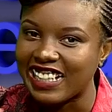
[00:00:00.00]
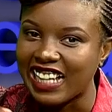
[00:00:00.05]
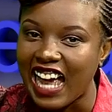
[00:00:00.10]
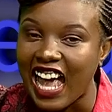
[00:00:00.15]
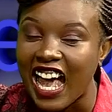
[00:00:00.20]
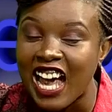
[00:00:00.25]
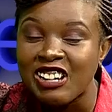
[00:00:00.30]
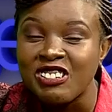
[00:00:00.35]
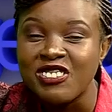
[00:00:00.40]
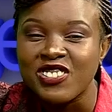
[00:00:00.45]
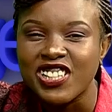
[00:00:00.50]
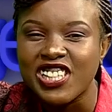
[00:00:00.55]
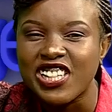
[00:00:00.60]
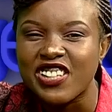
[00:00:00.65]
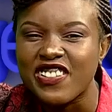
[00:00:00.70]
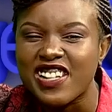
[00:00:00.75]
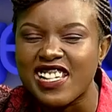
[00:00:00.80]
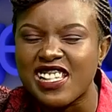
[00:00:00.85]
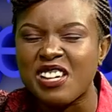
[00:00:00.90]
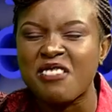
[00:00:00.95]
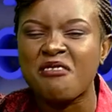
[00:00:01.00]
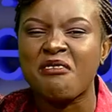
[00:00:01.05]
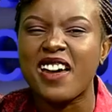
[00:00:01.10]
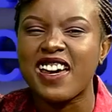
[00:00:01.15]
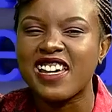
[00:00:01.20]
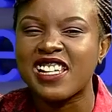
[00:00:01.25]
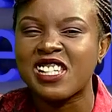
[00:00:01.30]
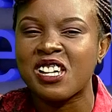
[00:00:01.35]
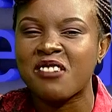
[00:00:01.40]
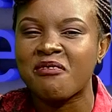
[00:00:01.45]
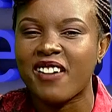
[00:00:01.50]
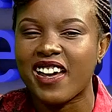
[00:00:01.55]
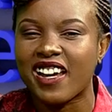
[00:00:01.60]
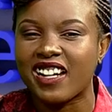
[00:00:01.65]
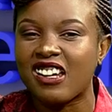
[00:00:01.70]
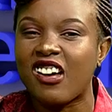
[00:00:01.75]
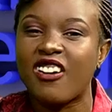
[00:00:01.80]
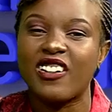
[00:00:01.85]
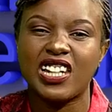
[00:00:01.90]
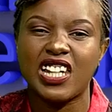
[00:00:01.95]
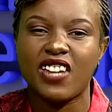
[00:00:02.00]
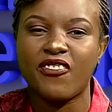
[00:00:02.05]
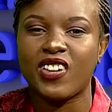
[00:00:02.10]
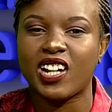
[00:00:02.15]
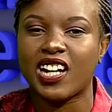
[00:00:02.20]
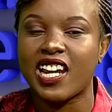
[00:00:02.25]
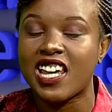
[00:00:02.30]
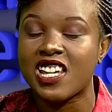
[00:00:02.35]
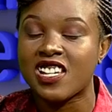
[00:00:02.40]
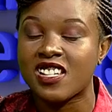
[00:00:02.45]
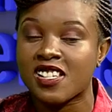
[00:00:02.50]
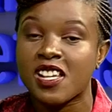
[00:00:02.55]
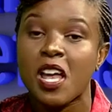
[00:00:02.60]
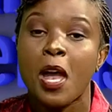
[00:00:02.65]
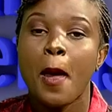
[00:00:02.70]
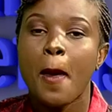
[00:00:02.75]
Arnold Chirisa, writer right now on Living Legends.